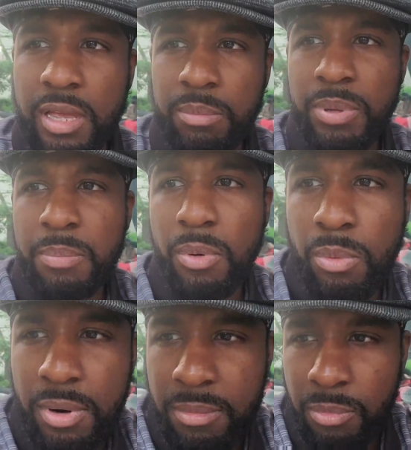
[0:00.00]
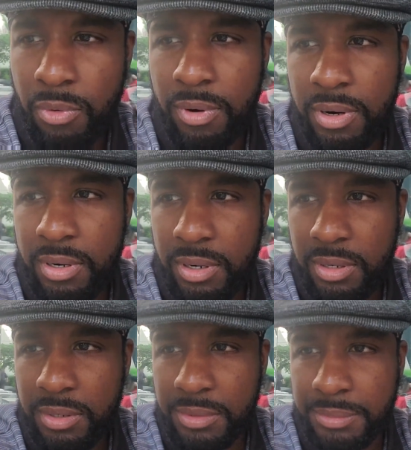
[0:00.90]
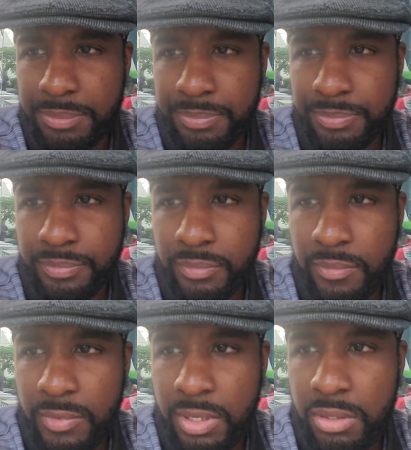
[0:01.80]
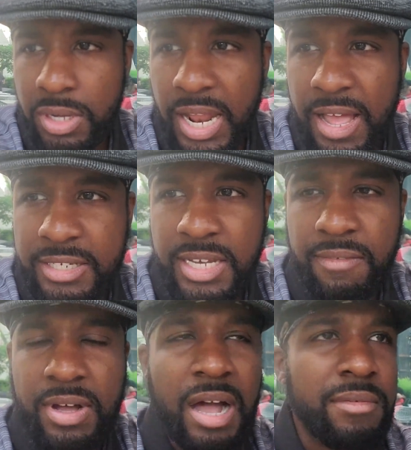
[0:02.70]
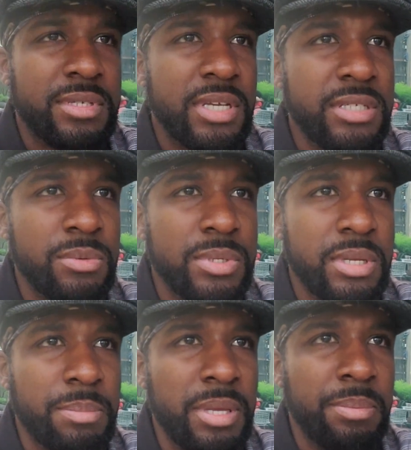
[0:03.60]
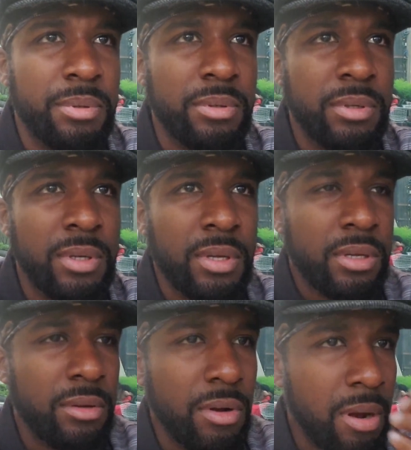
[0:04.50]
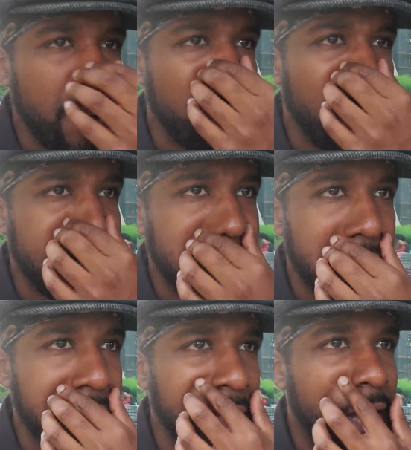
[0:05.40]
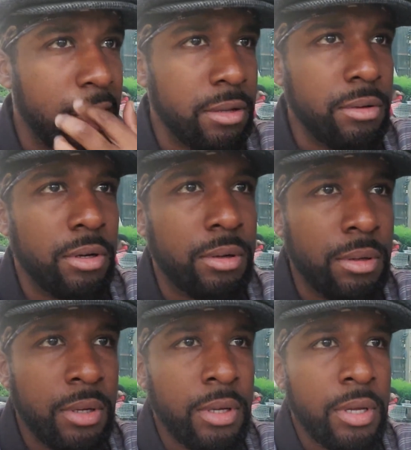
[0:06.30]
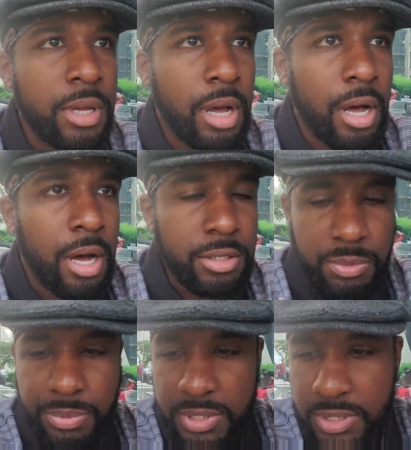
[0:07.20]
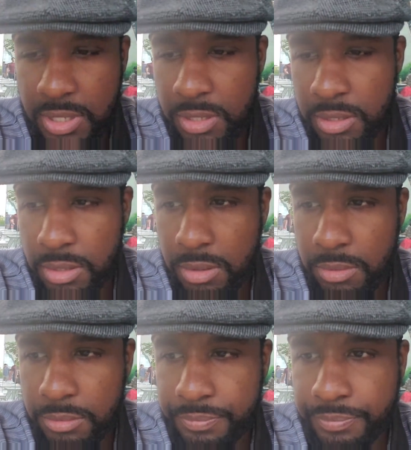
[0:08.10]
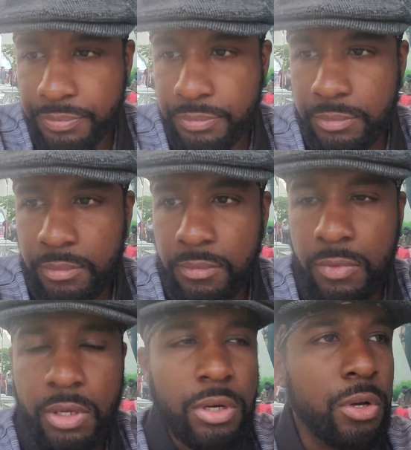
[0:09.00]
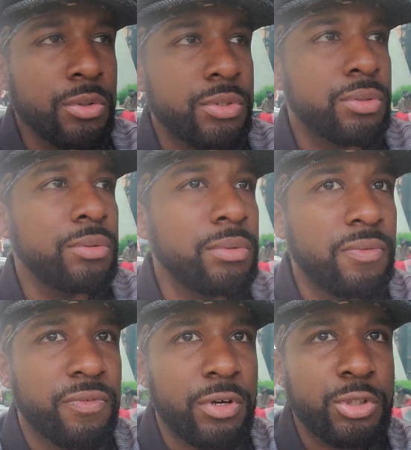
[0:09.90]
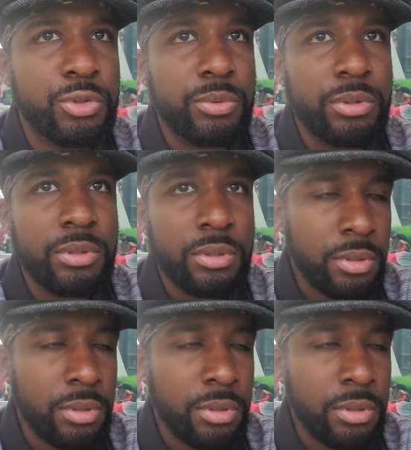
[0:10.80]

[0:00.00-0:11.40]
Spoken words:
Like, people were more you can actually have a conversation with some people. You know what I mean? I'm not saying that 100% goes to virtual